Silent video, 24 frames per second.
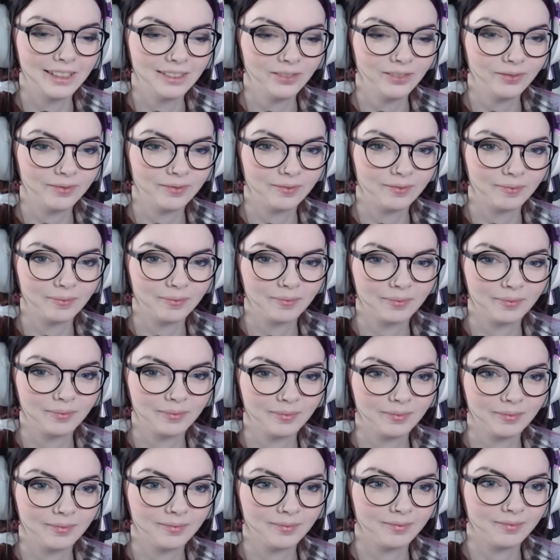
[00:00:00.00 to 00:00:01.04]
Working on it,
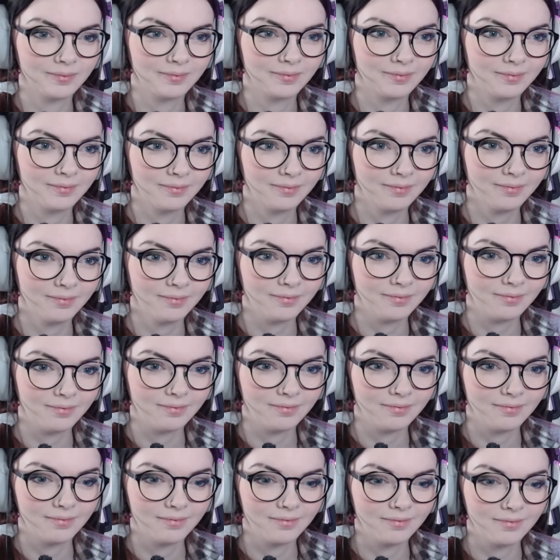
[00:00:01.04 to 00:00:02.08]
Hera. Felt like you
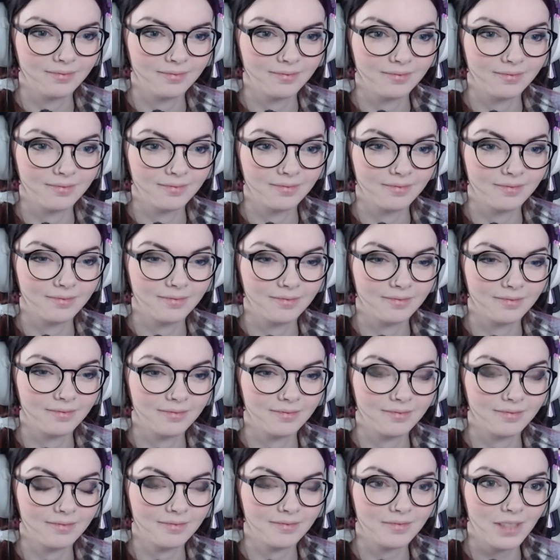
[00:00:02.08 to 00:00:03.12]
gave me a lot of warning.
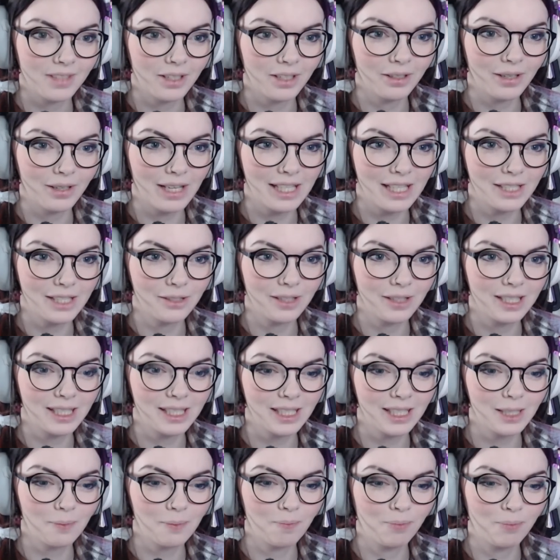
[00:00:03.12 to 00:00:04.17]
Okay, so this
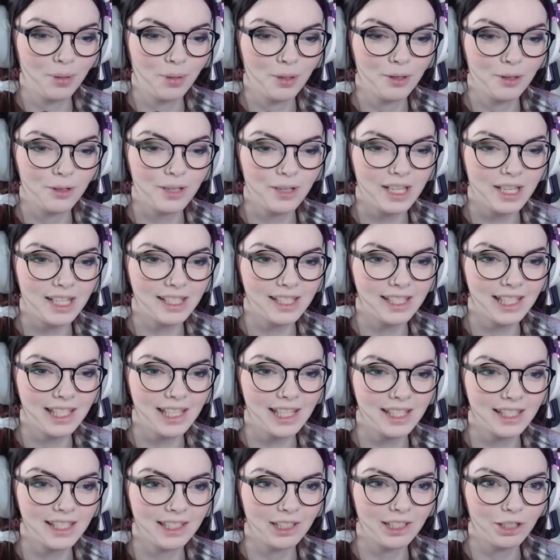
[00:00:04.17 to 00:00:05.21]
is
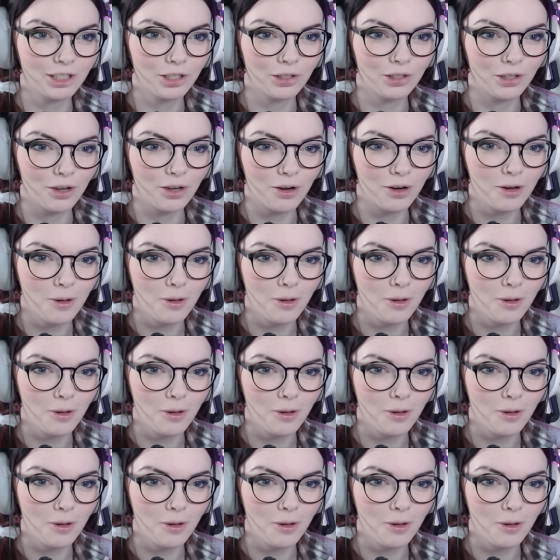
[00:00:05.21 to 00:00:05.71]
pre-season two.